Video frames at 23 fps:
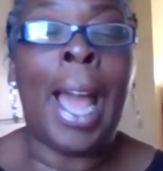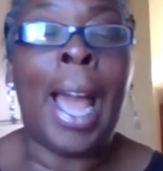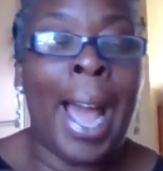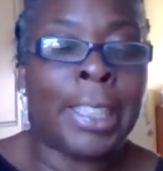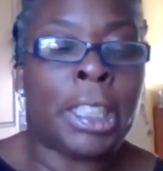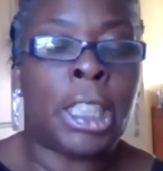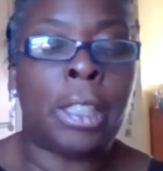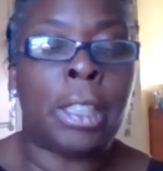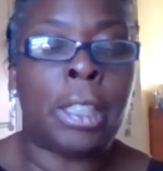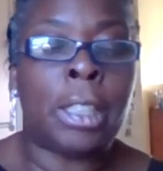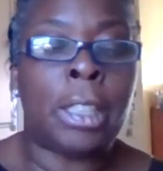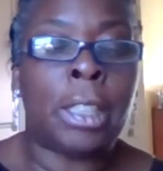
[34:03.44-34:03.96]

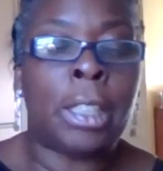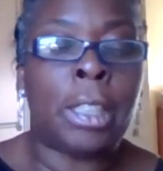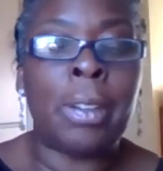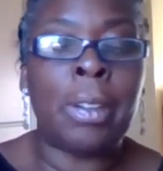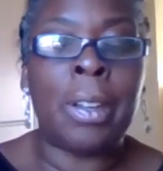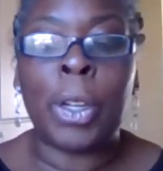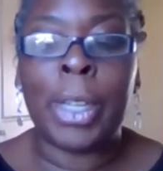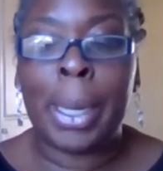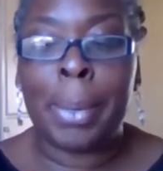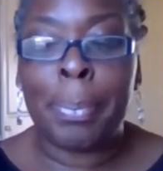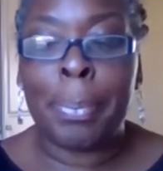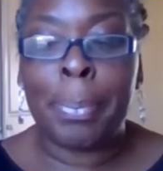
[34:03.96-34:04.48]
Had you
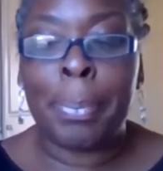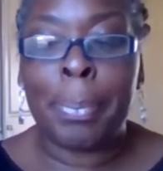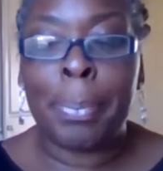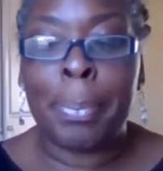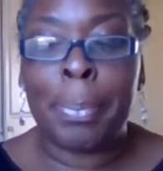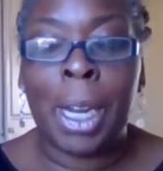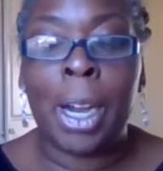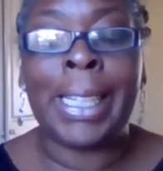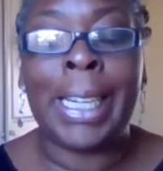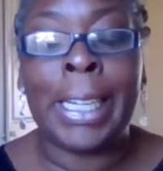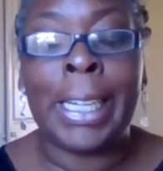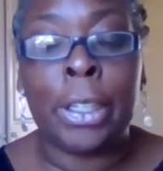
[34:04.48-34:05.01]
have gone
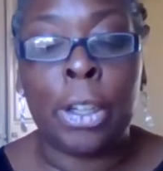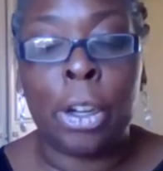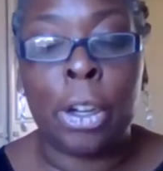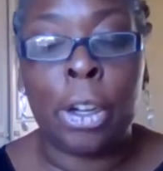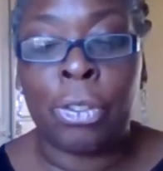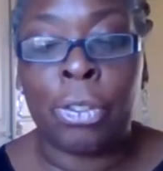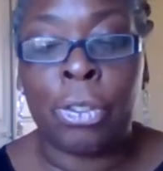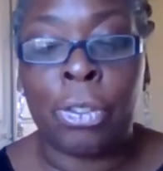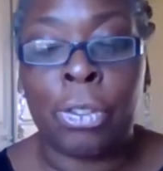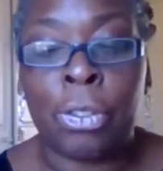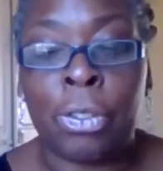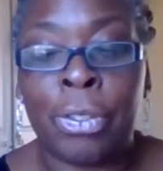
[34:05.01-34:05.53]
in
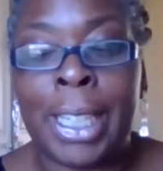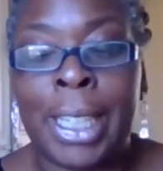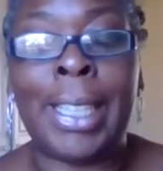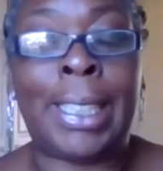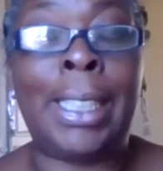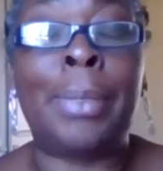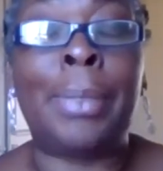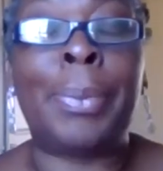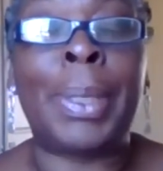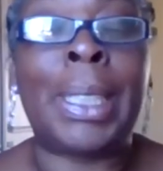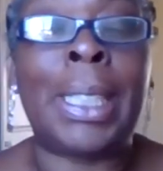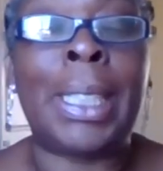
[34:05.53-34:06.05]
blindly, not
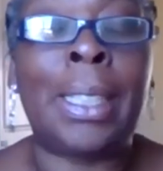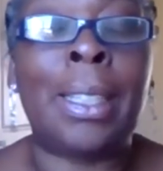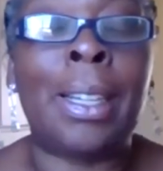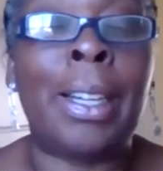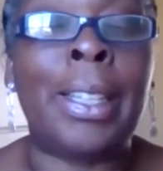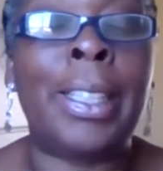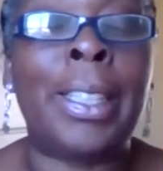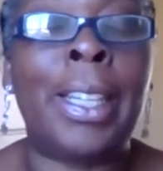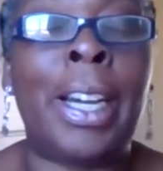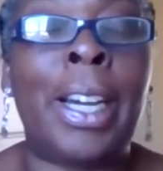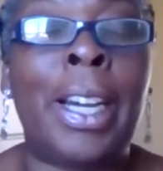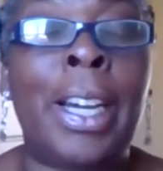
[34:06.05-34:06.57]
realizing it
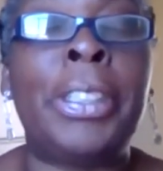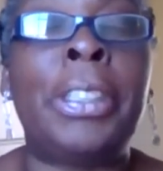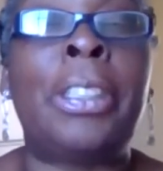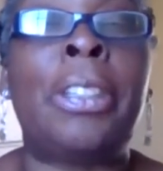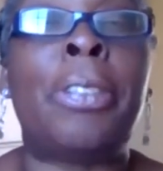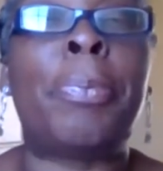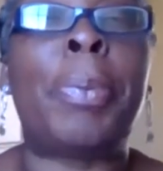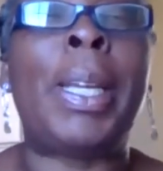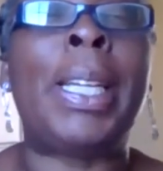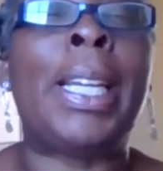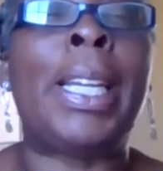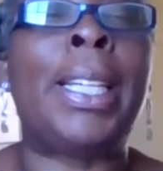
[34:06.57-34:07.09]
was a nine
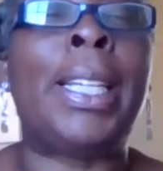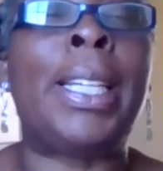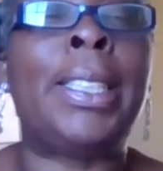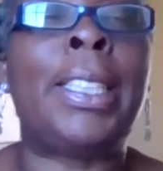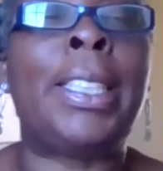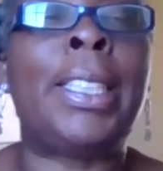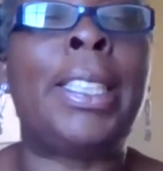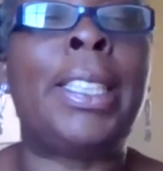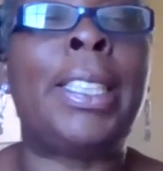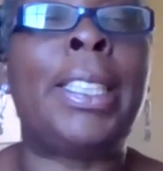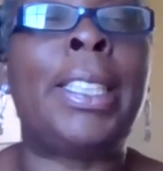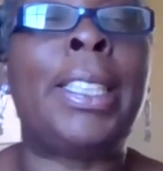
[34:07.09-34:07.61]
night, you'd have
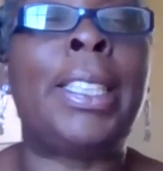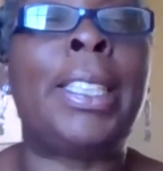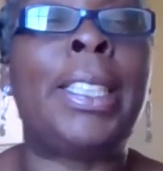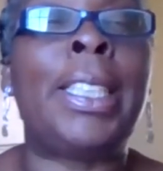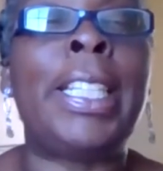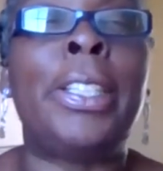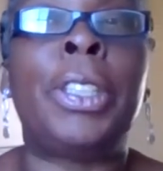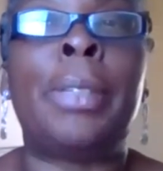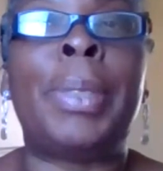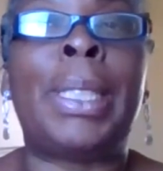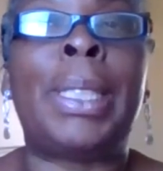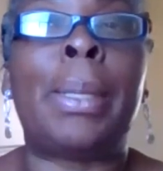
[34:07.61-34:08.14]
been under the
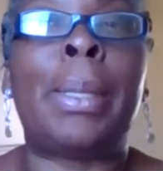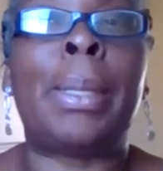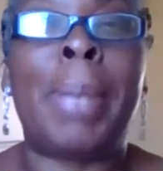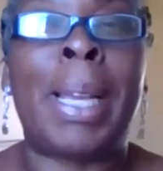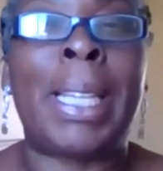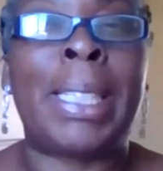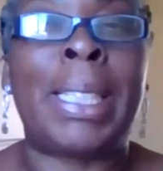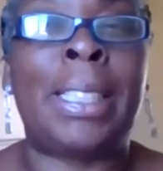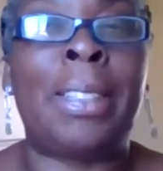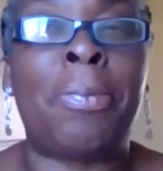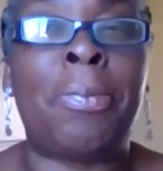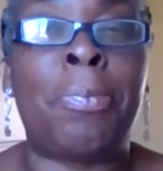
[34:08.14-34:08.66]
illusion it
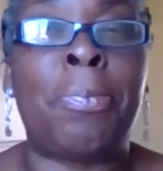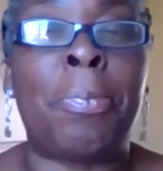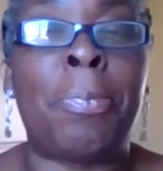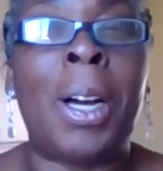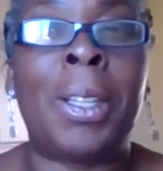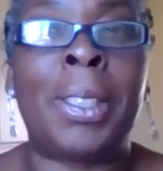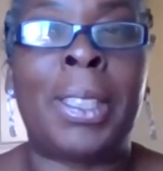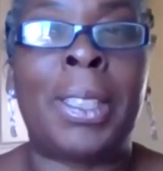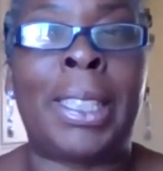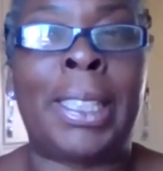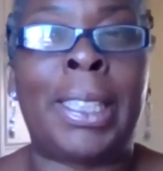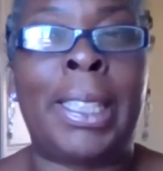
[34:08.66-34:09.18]
was a
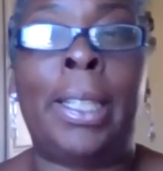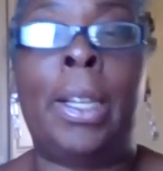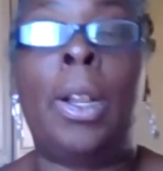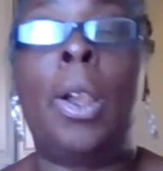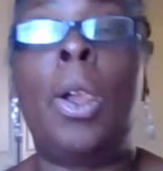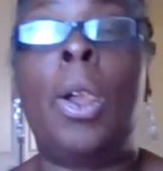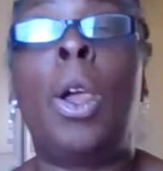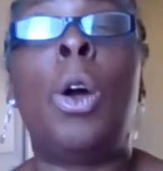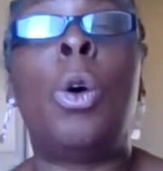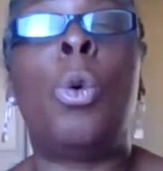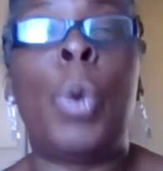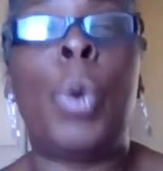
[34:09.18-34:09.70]
massive
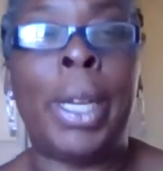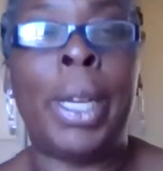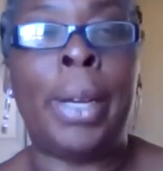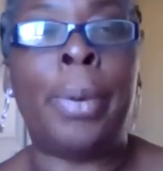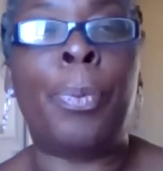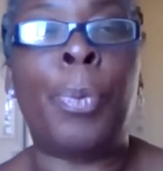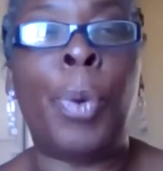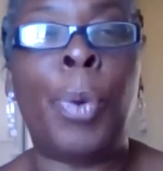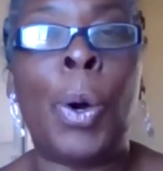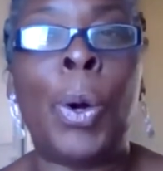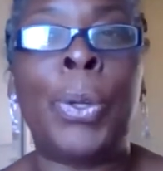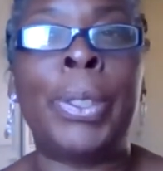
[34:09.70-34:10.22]
party.
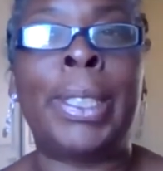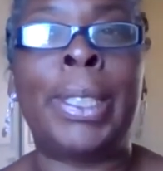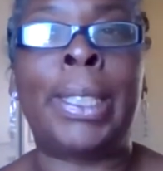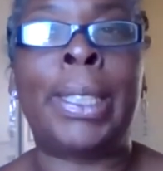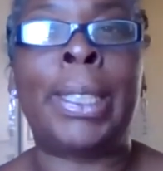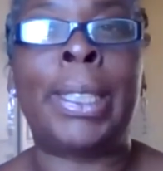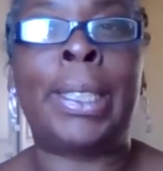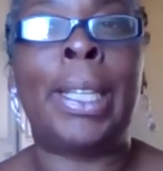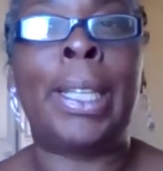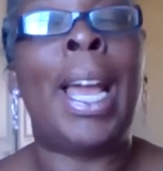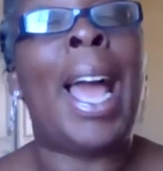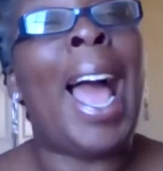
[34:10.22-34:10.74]
Well, it
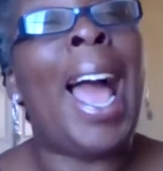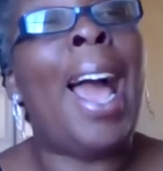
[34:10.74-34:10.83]
was.